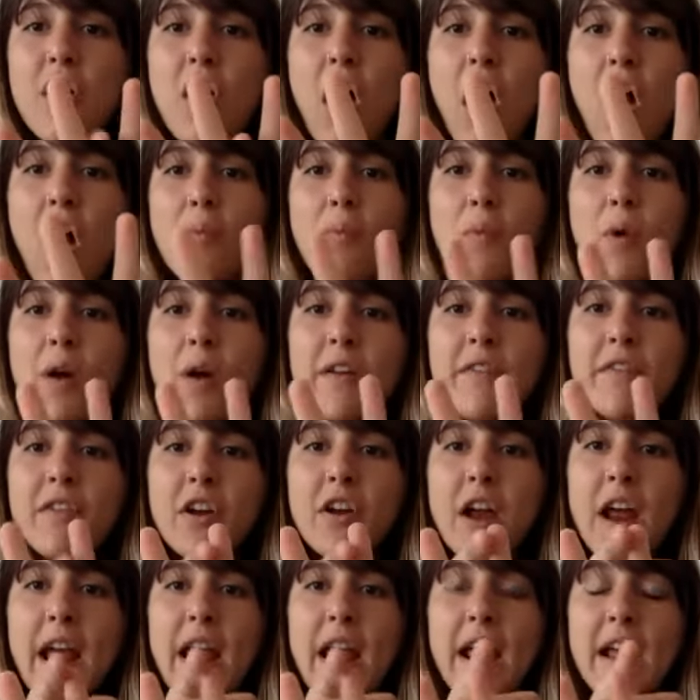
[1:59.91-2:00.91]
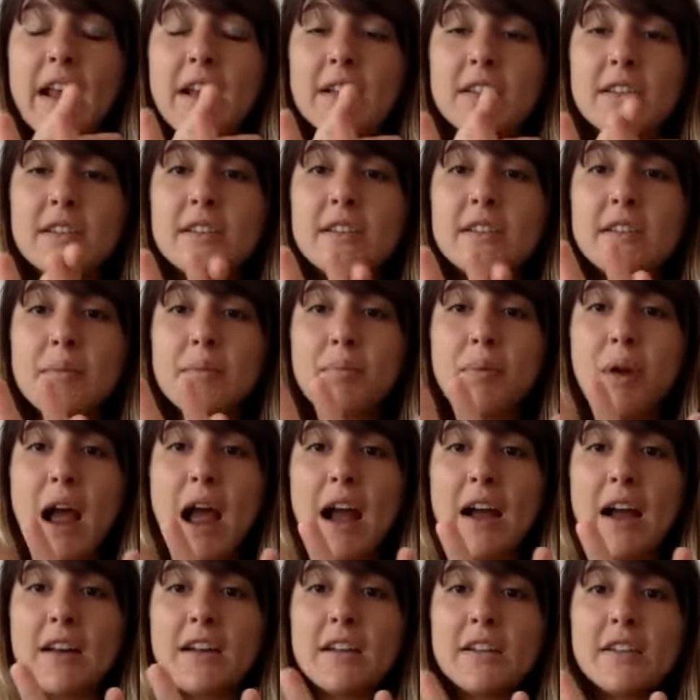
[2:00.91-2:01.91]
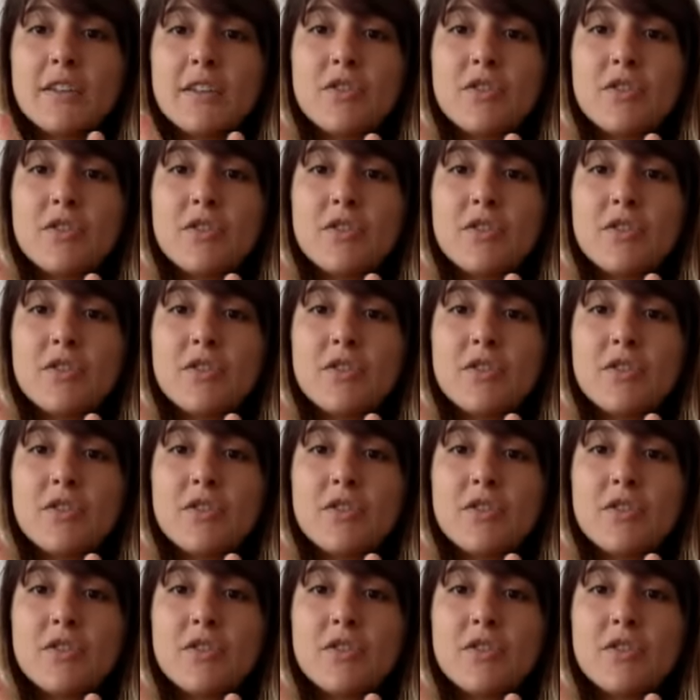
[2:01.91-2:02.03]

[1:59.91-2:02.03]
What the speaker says: on one of your hands to practice